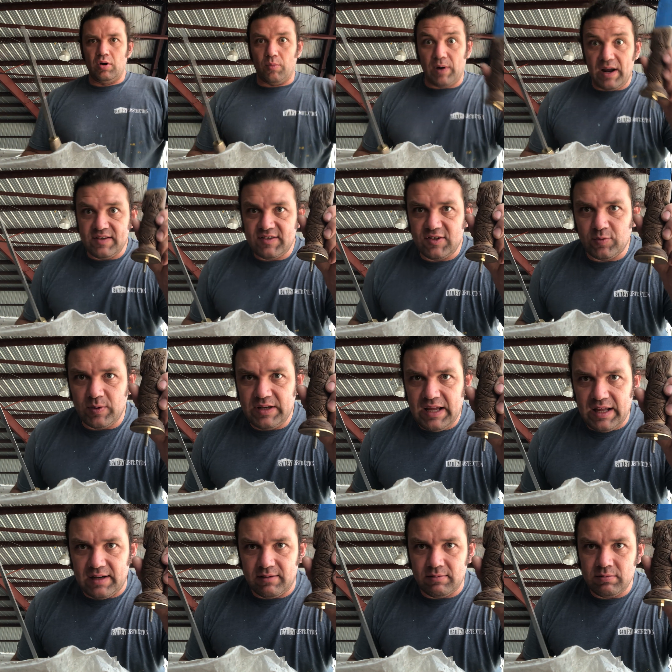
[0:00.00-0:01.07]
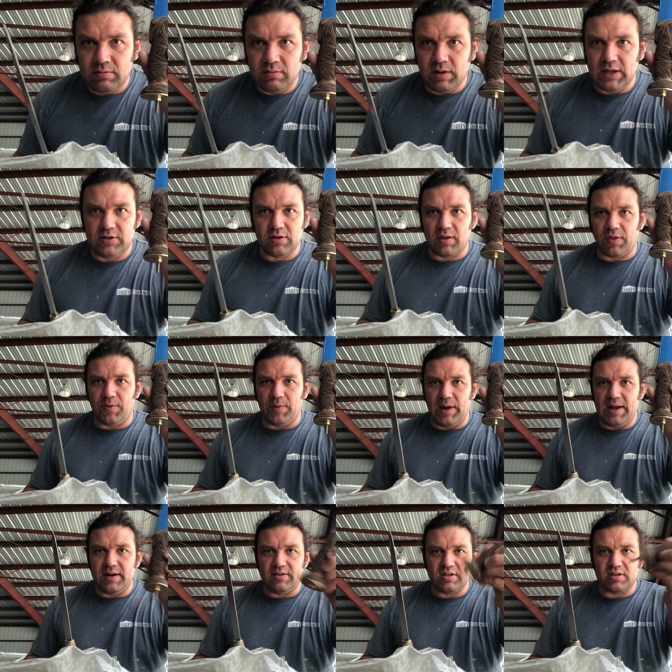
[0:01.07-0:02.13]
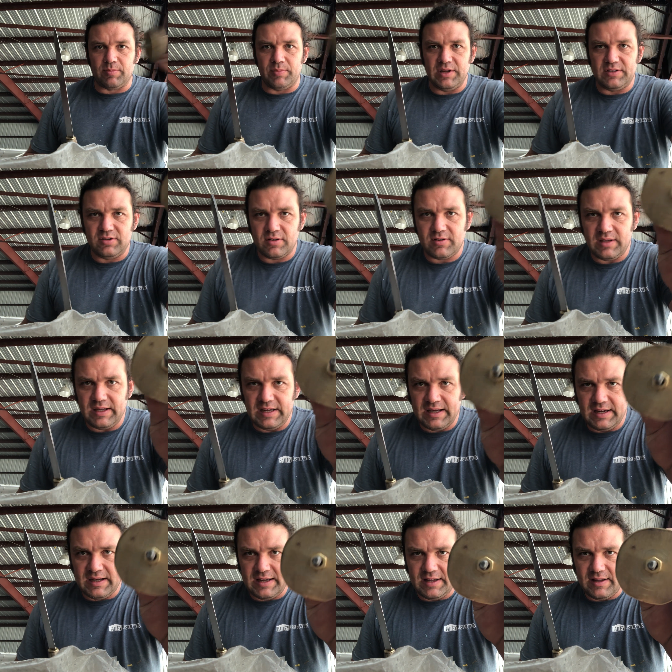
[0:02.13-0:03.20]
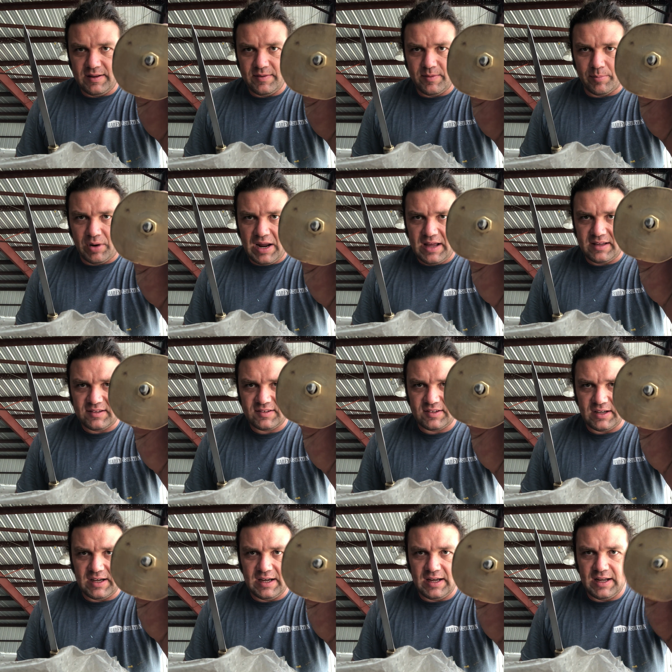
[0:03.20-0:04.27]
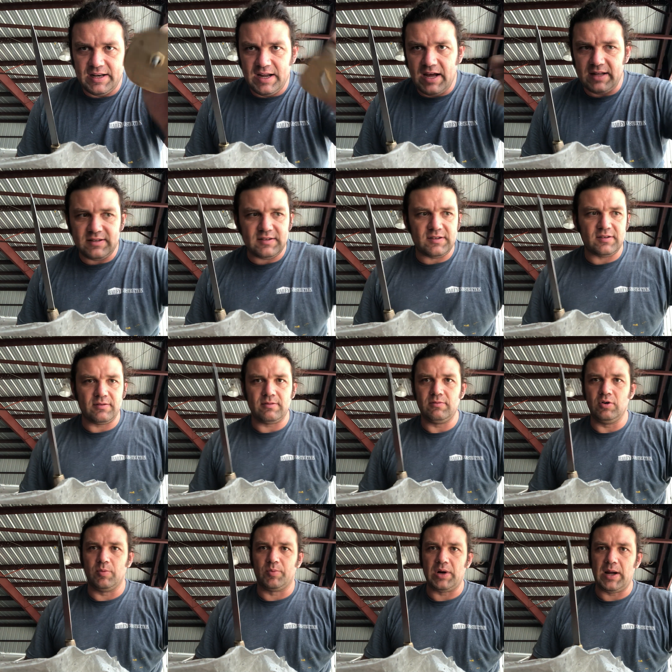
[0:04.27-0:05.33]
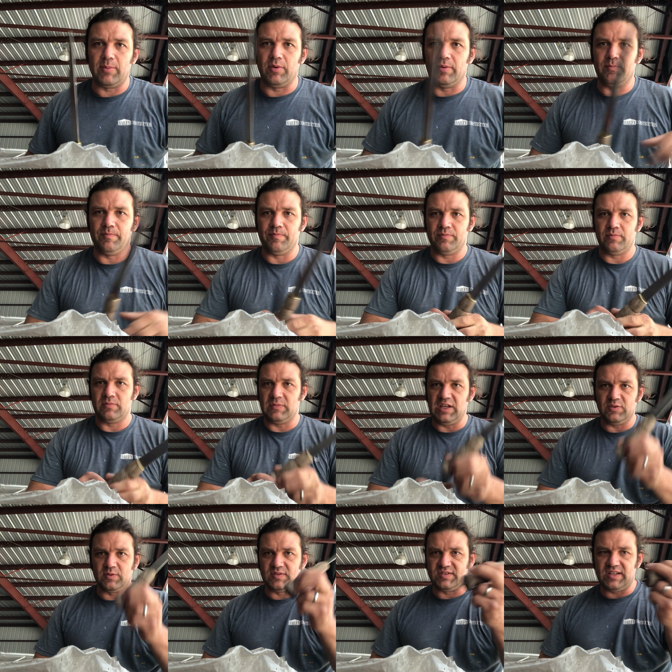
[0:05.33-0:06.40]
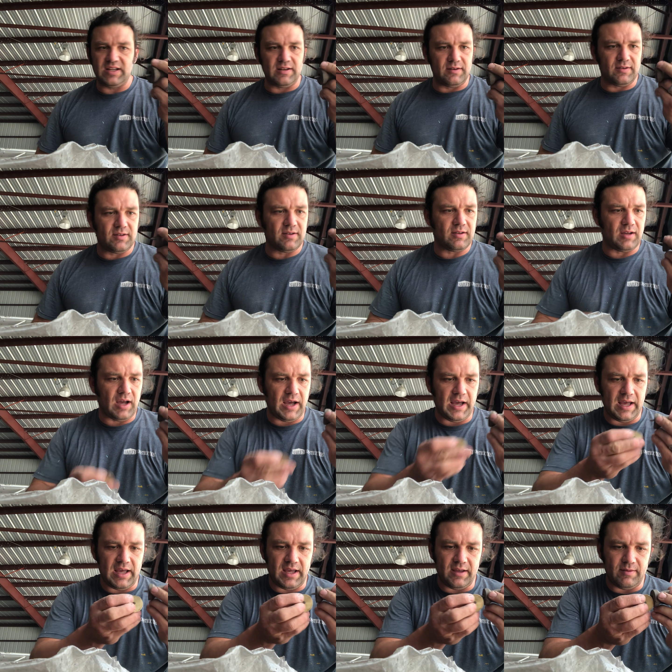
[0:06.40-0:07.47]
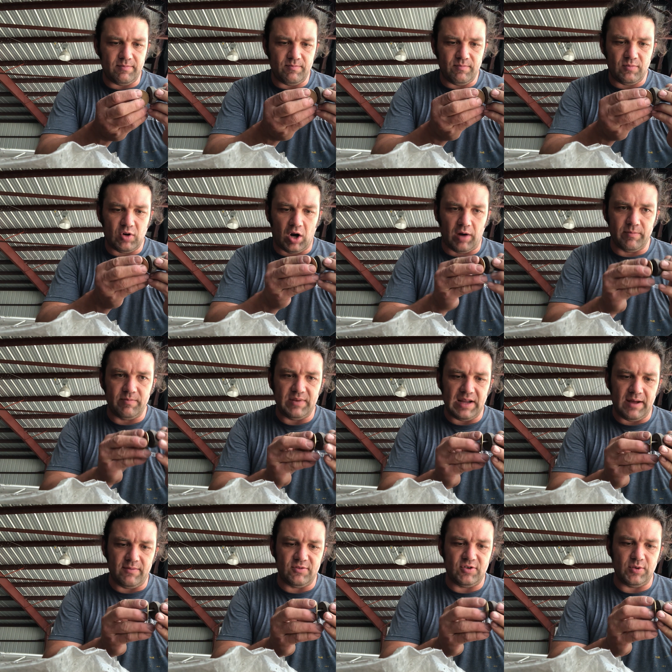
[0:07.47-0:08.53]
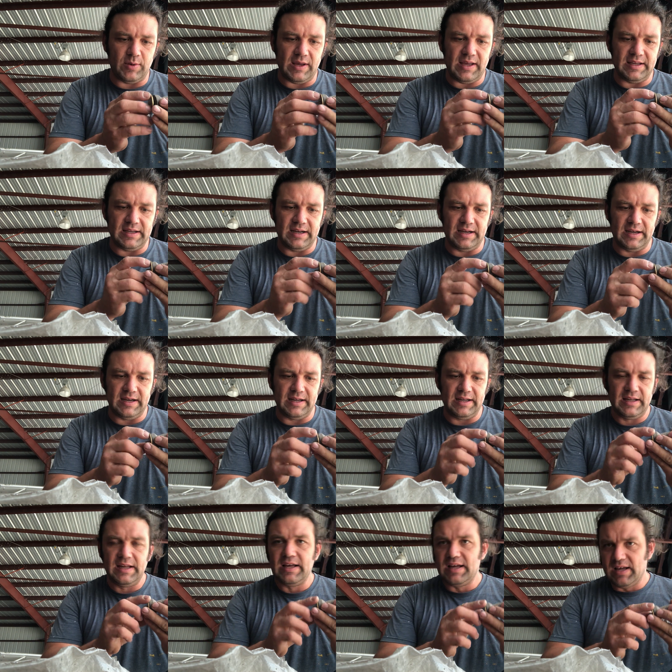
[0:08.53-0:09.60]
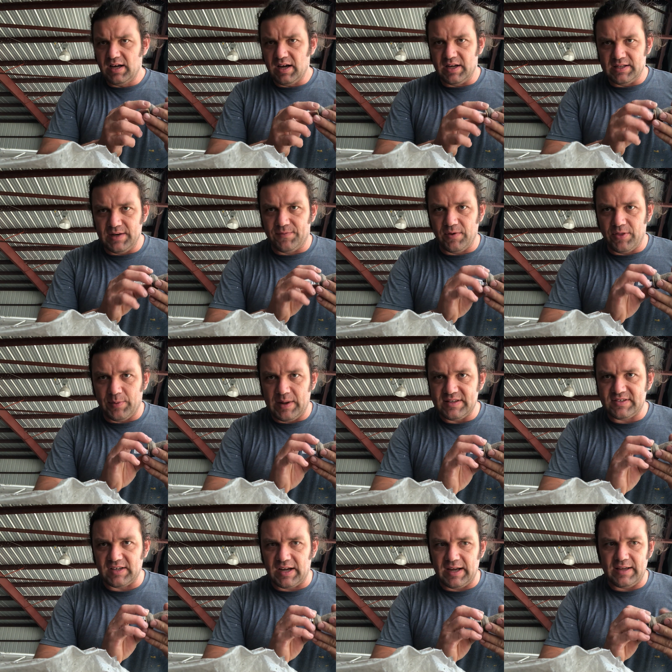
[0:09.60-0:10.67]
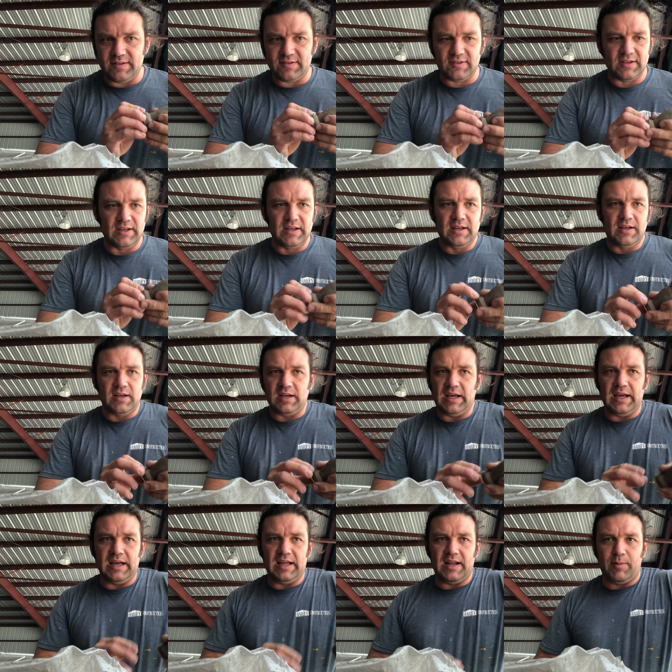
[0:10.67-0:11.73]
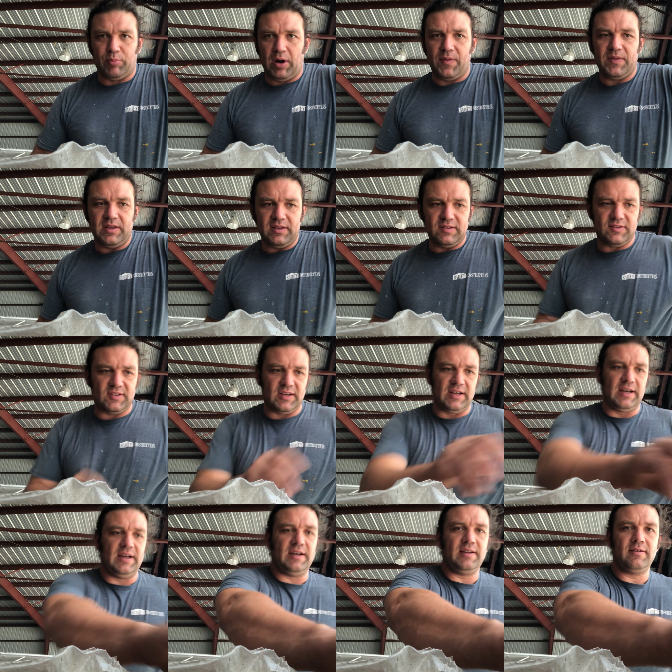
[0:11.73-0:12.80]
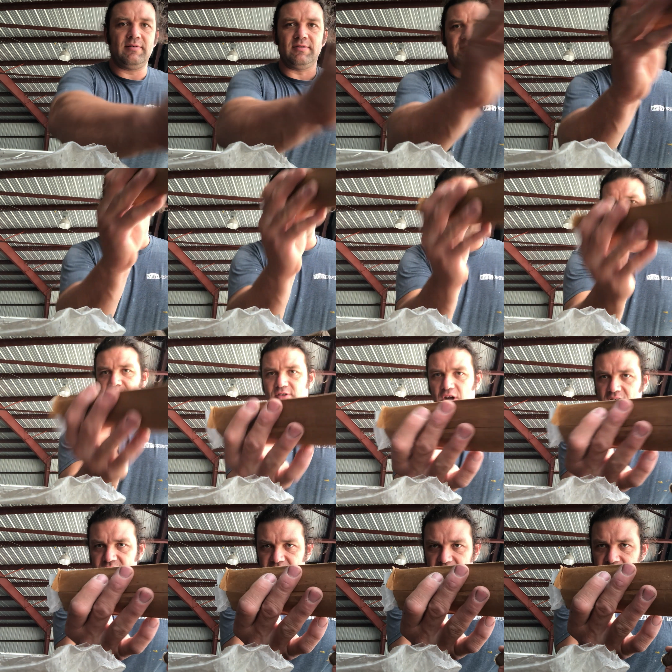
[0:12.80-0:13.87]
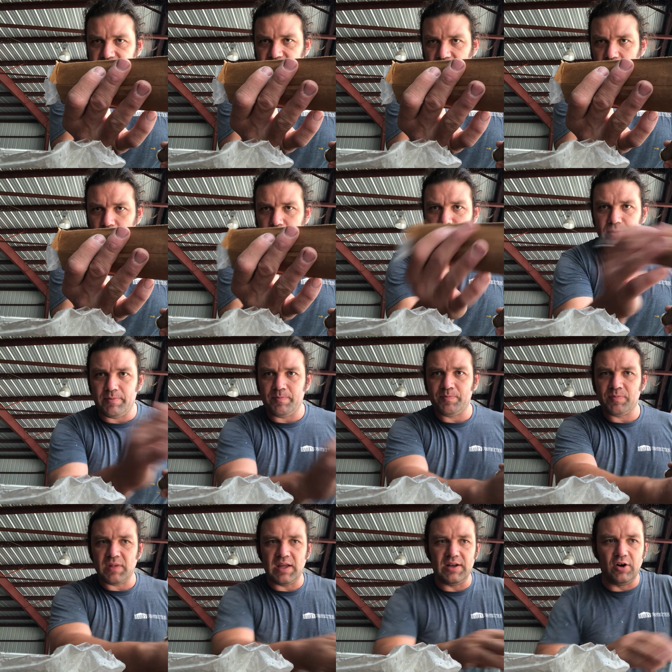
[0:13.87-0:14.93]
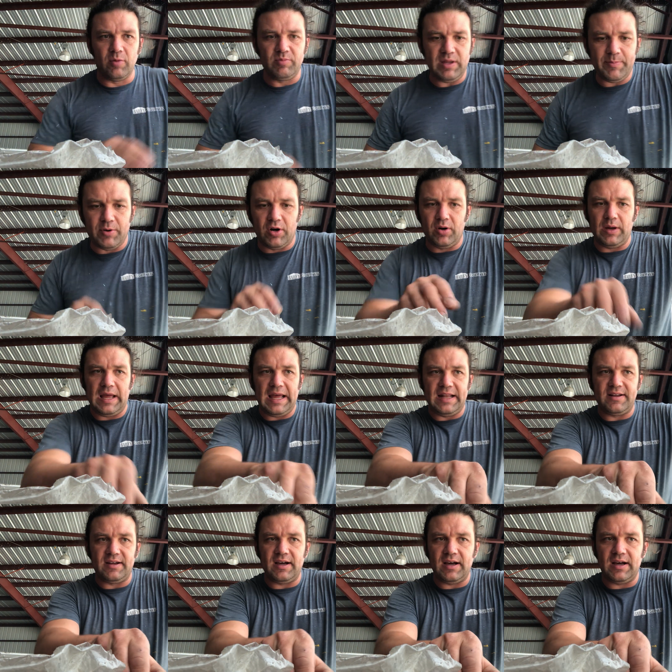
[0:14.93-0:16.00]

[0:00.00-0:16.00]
Whereas this one did. It took the thread, it took the brass nut, no problem. These ones didn't. I carved them down to a different thread size. And I brought these tucked in an envelope in Home Depot and